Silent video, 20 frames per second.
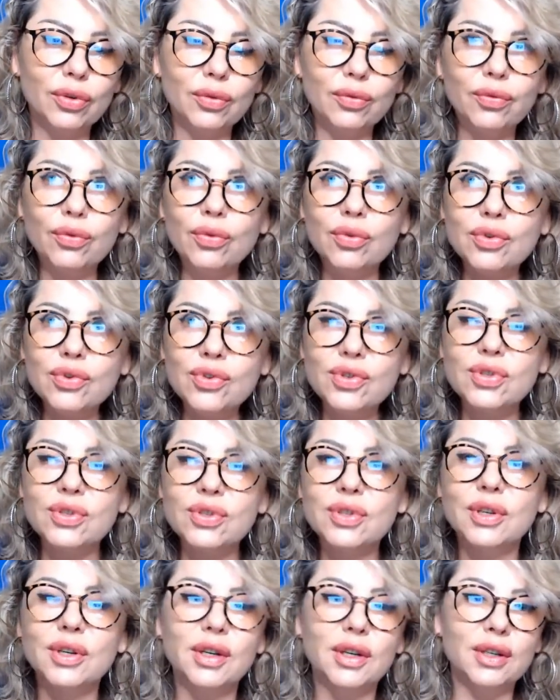Of course,
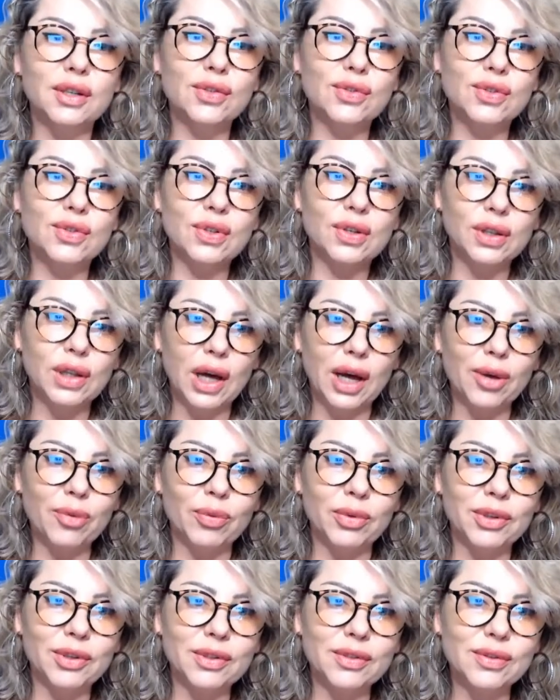it's a
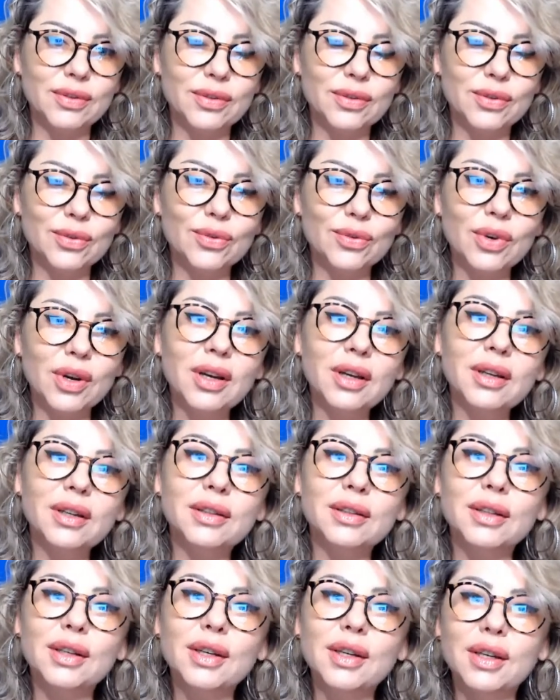climax, right?